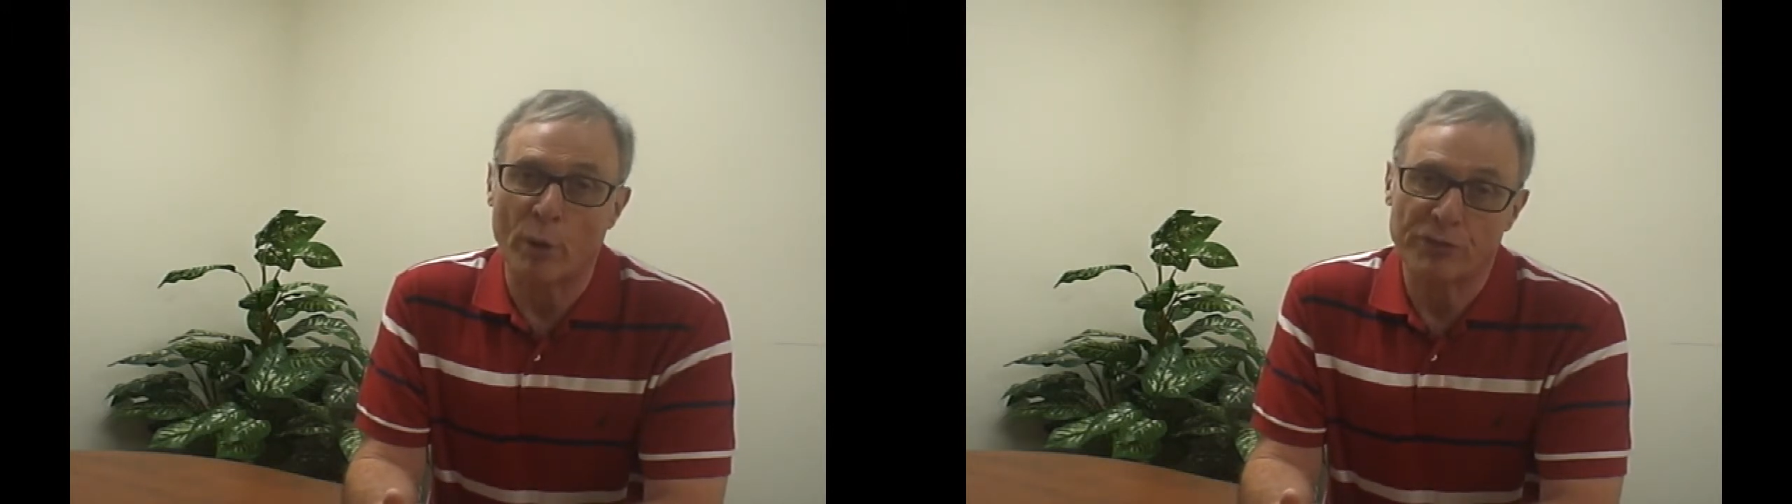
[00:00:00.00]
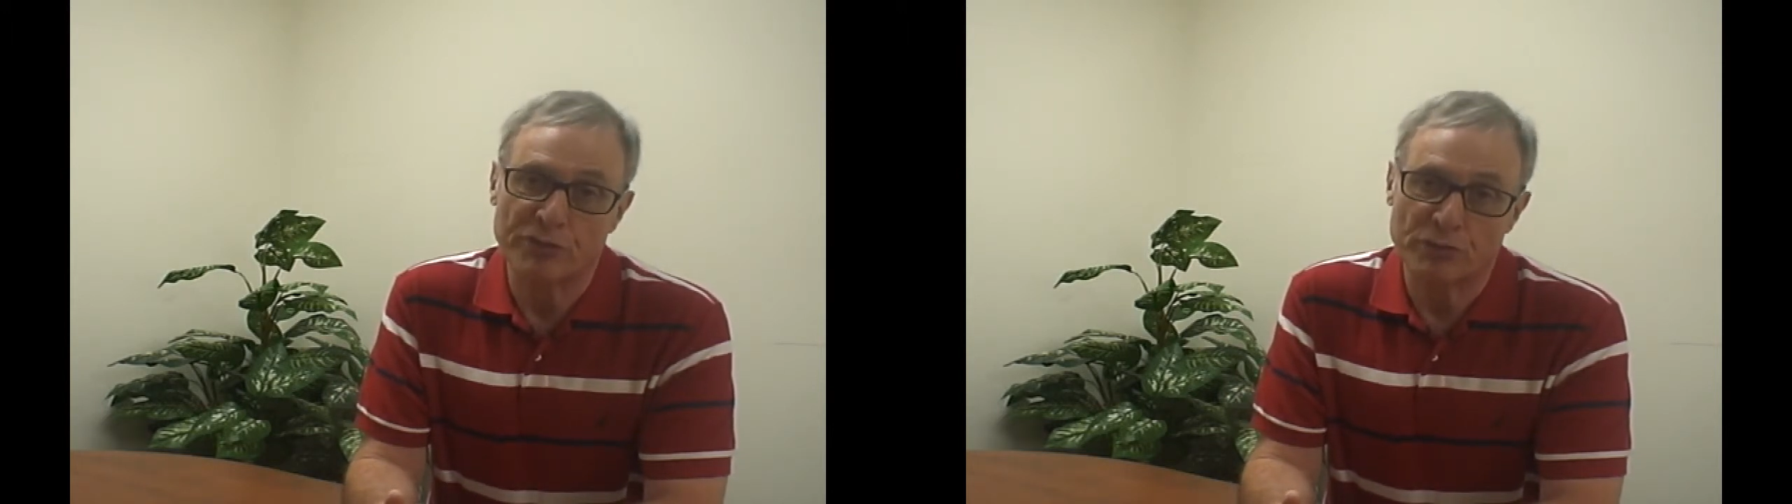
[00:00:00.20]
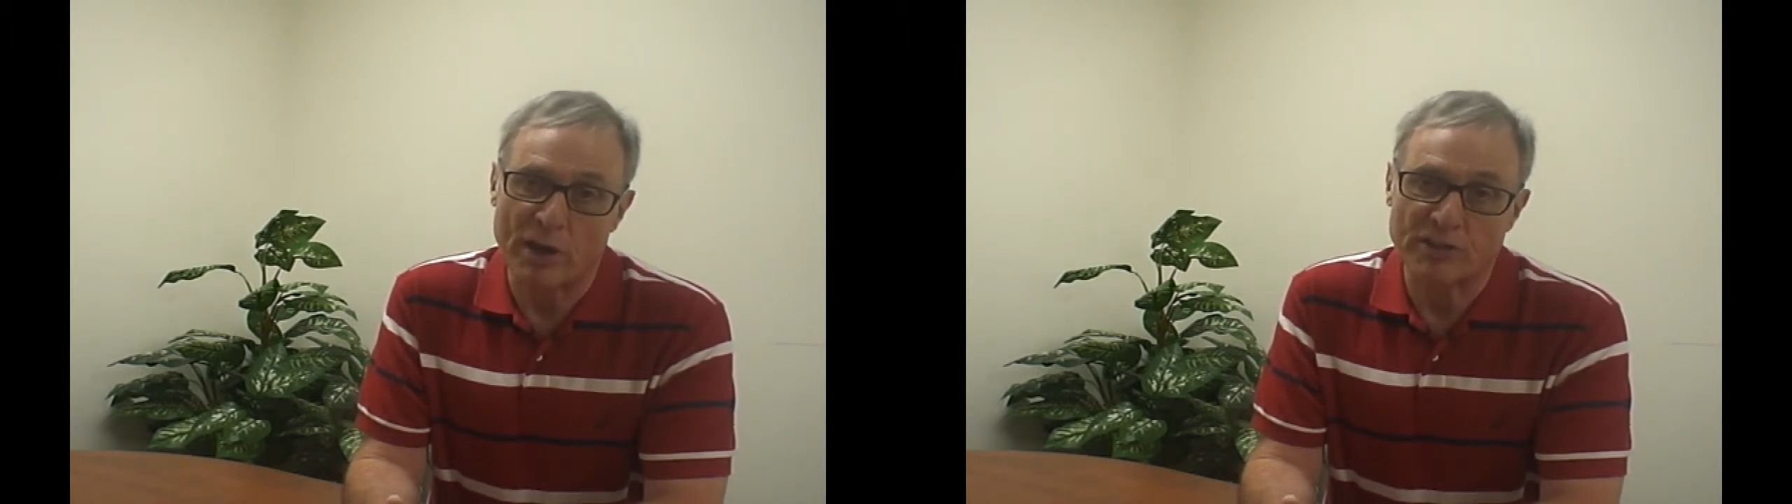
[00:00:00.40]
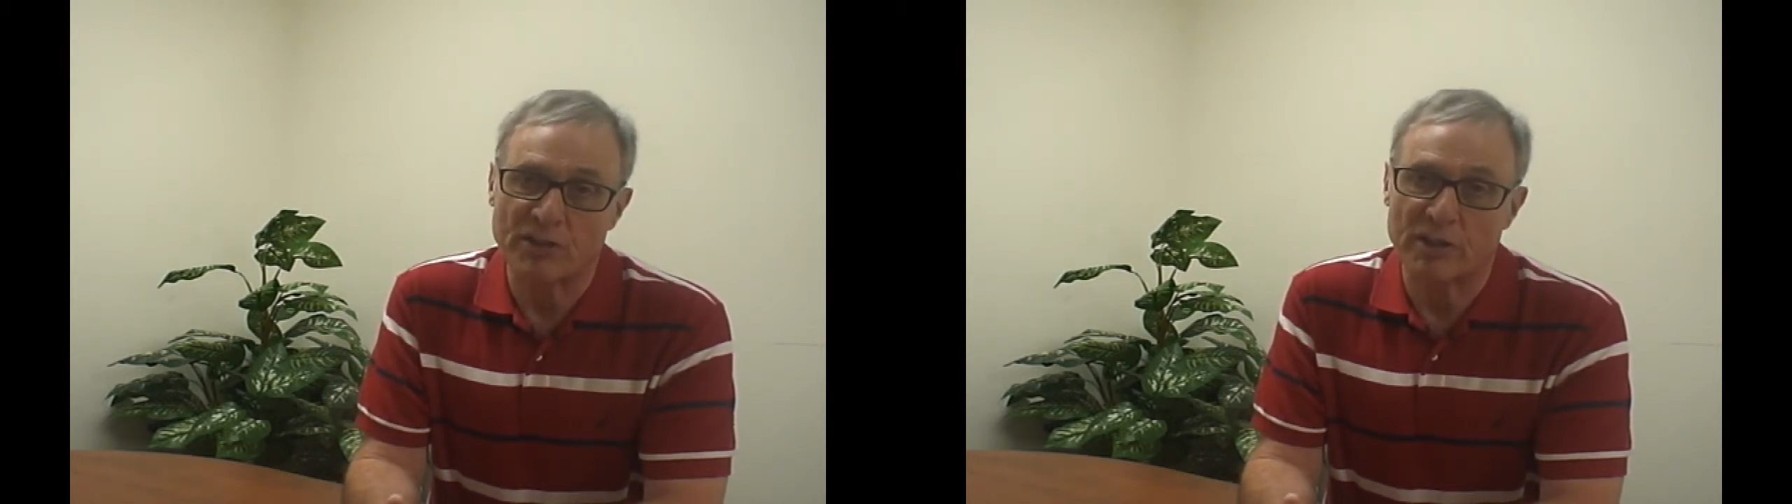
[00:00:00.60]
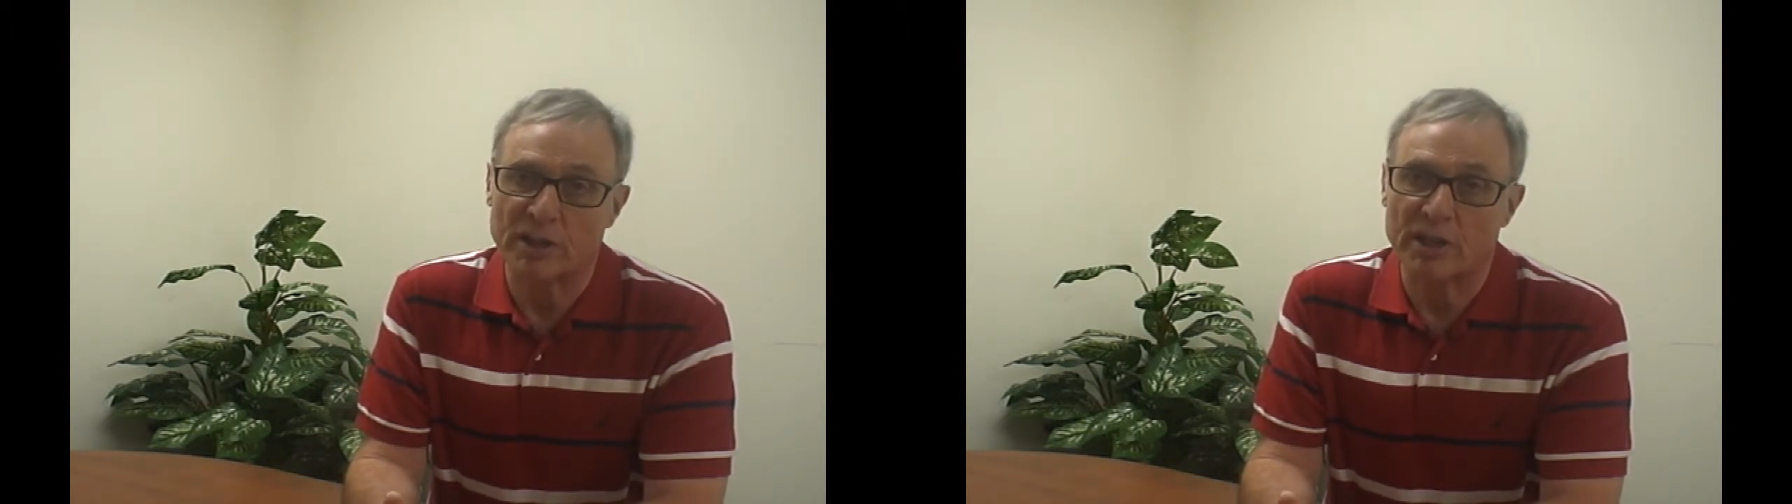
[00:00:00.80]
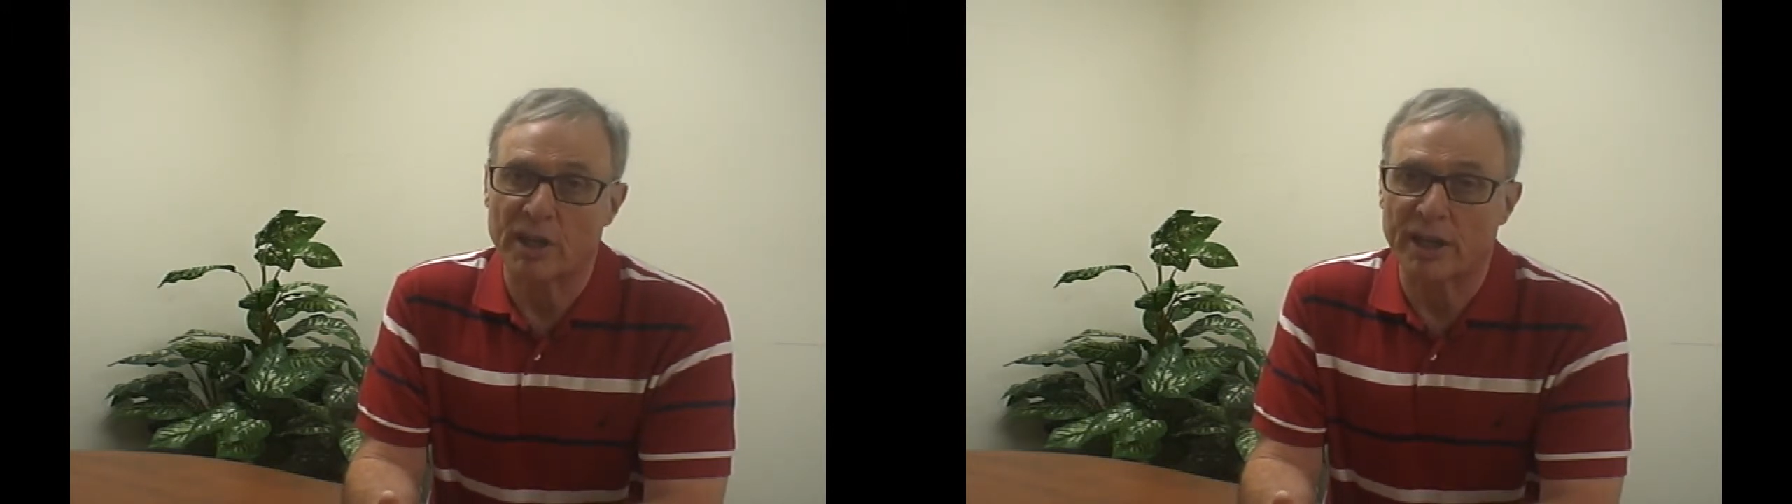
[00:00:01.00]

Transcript: both stretching